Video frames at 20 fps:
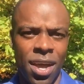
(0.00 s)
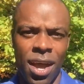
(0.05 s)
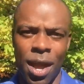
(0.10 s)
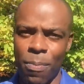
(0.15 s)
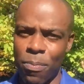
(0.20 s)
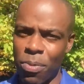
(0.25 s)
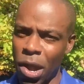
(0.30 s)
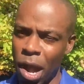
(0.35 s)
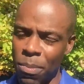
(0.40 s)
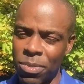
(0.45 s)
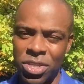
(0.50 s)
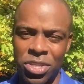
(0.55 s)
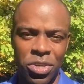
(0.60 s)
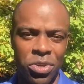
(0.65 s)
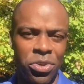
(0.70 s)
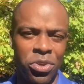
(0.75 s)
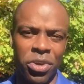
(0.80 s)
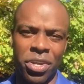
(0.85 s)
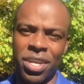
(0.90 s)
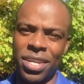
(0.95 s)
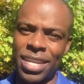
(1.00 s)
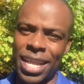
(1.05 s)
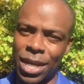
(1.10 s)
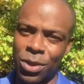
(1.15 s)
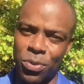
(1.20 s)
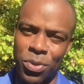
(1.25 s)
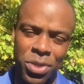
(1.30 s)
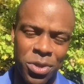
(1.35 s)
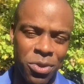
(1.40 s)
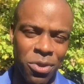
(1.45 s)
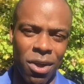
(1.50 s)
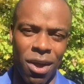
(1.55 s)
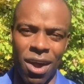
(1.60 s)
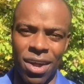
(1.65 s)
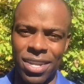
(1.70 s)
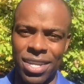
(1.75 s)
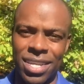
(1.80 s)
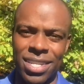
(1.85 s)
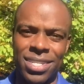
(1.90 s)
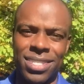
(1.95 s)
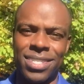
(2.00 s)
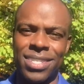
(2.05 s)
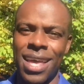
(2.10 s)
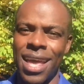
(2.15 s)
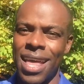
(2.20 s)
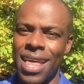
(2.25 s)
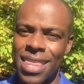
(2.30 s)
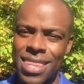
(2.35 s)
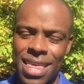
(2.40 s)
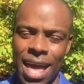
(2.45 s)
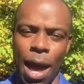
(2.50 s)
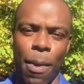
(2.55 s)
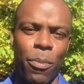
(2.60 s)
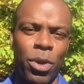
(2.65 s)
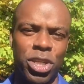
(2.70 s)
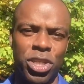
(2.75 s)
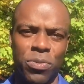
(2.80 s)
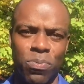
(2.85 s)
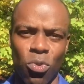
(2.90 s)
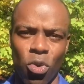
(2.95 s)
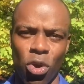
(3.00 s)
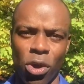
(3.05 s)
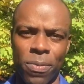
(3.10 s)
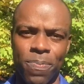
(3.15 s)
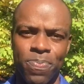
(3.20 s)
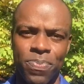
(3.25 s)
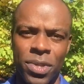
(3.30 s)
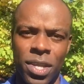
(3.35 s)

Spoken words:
I promise you, you'll connect with your audience that much more.